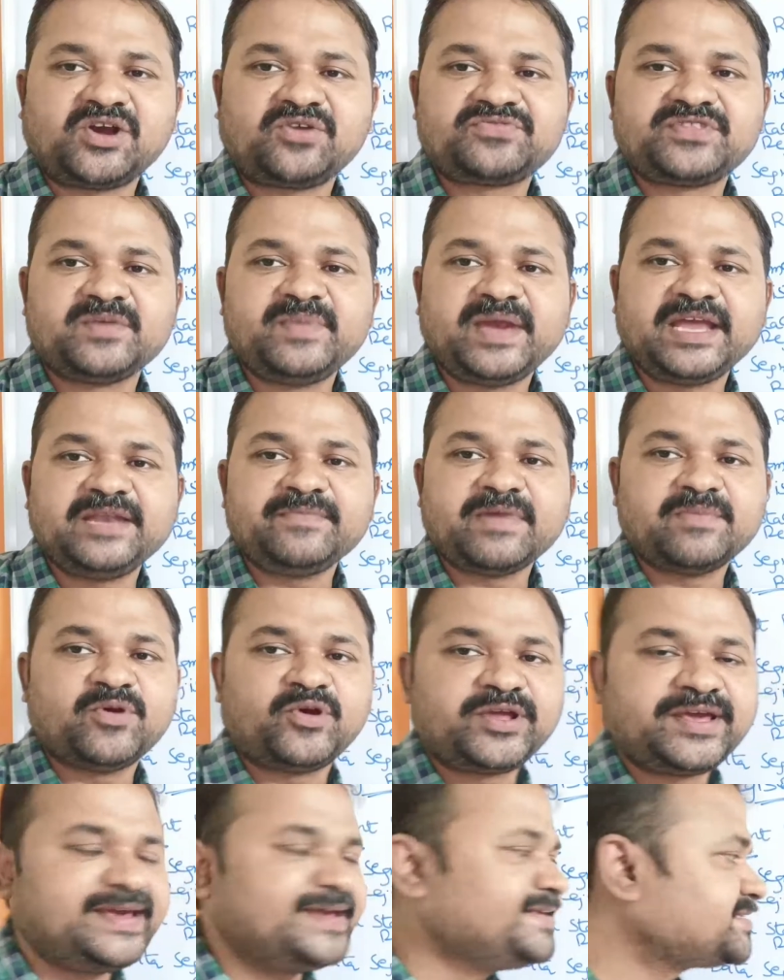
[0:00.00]
of the main
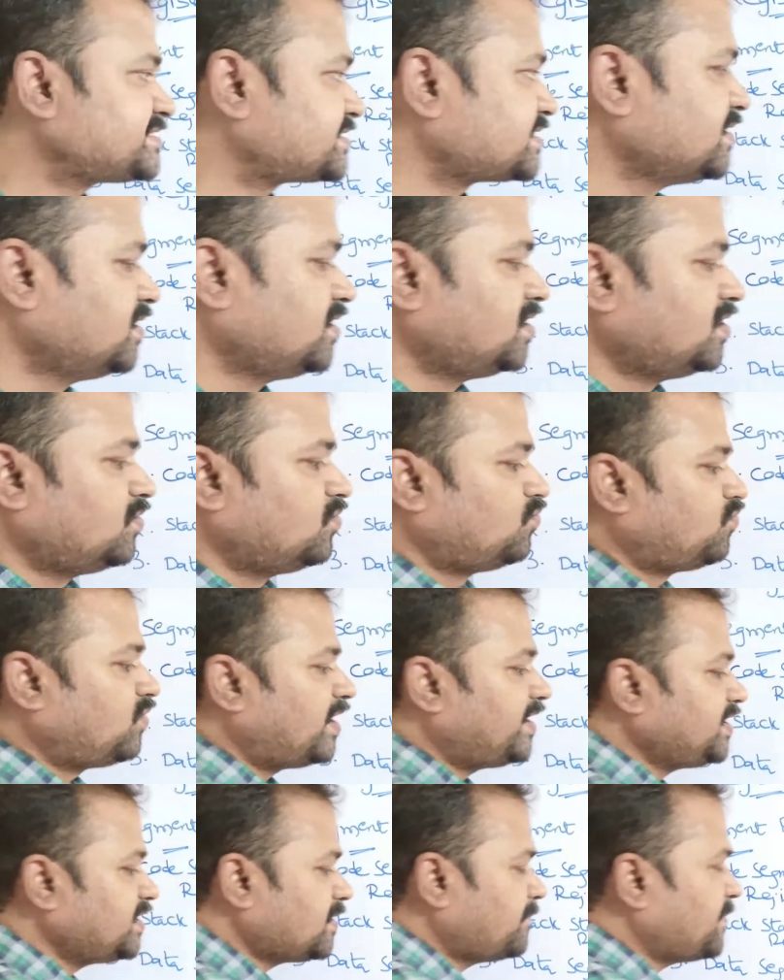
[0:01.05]
memory is 1